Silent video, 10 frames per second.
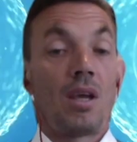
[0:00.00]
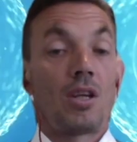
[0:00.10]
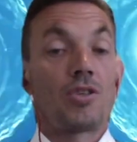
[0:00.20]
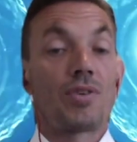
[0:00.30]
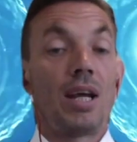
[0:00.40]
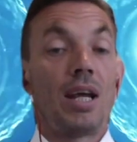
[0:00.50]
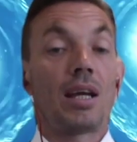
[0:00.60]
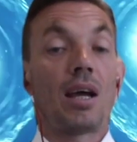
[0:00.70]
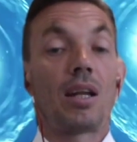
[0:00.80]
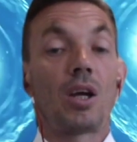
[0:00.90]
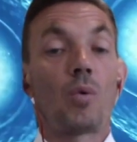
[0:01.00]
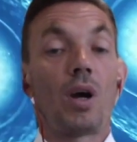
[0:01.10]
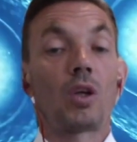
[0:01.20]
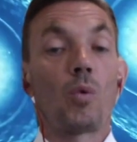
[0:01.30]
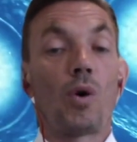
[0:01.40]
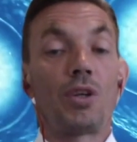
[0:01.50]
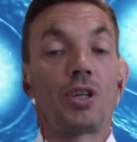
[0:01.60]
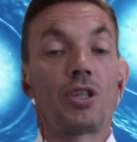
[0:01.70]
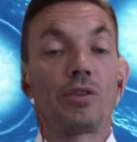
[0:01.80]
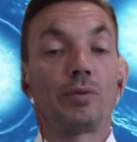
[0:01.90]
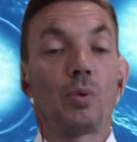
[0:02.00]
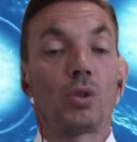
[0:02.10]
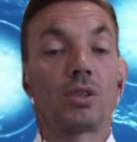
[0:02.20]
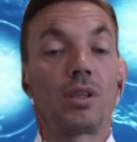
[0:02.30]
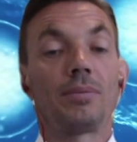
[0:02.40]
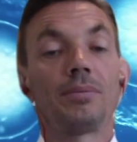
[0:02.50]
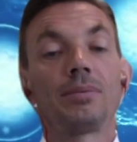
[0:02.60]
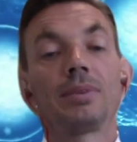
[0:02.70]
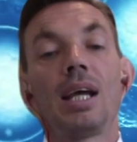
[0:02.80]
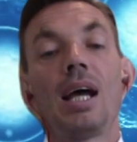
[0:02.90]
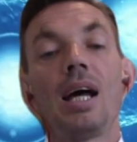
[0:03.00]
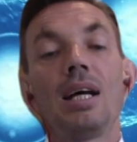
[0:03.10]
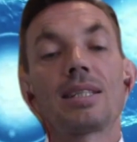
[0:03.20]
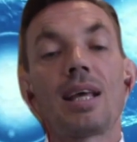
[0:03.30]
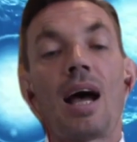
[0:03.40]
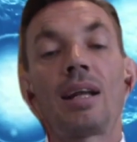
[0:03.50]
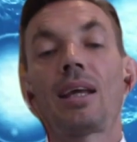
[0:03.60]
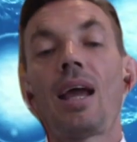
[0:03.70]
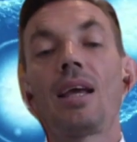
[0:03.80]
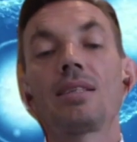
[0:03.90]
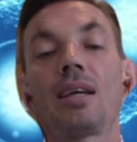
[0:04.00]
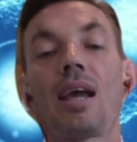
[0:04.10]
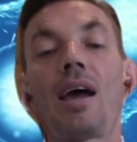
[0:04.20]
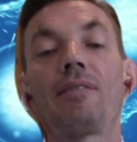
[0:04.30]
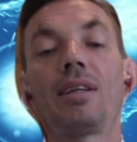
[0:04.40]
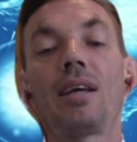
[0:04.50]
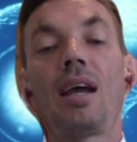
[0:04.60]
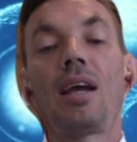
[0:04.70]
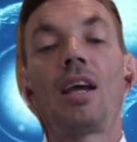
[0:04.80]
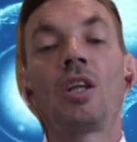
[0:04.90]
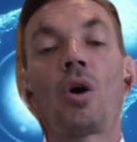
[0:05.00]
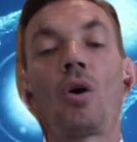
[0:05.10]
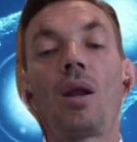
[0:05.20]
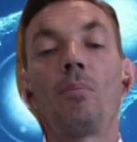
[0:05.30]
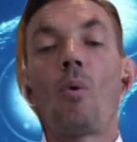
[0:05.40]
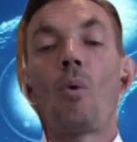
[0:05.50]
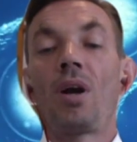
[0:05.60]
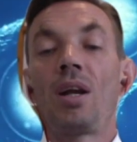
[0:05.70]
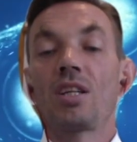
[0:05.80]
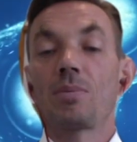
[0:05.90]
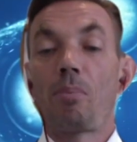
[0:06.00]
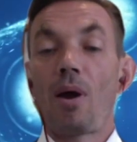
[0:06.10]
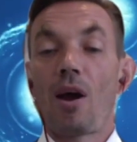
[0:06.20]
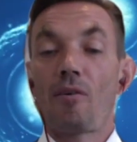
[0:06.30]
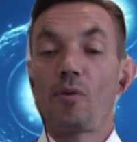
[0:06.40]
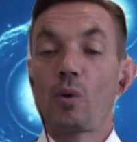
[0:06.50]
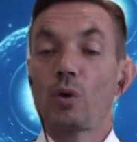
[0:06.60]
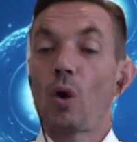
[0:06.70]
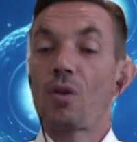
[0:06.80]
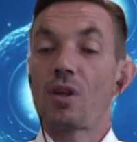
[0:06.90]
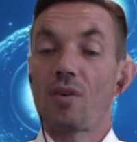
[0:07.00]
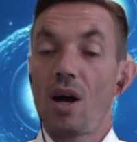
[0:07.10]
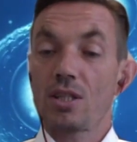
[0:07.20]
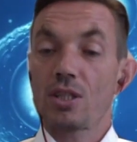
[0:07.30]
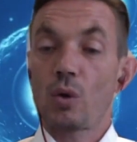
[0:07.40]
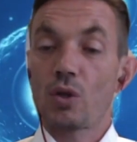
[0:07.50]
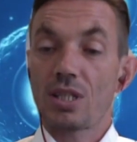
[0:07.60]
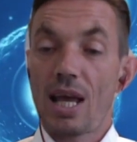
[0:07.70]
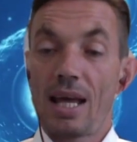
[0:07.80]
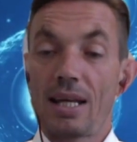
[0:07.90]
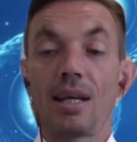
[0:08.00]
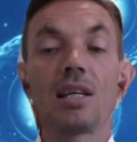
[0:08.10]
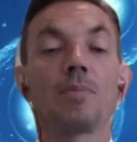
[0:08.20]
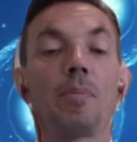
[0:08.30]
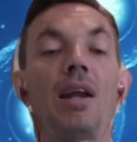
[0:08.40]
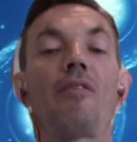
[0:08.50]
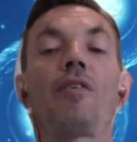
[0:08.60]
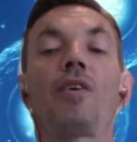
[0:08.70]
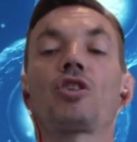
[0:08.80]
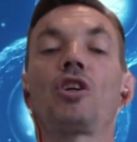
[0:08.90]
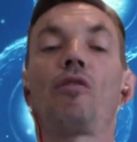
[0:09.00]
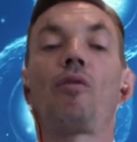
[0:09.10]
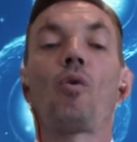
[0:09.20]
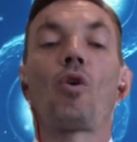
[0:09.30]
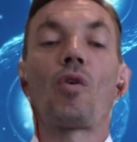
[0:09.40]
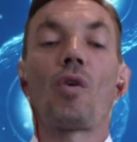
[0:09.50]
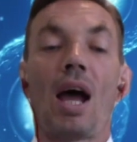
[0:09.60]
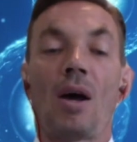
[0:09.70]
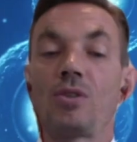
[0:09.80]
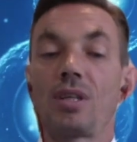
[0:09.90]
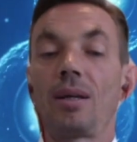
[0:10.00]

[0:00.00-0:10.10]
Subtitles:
Drink adequate quantity of water. Sun gazing every day in early mornings barefoot on the grass or sand is beneficial for grounding.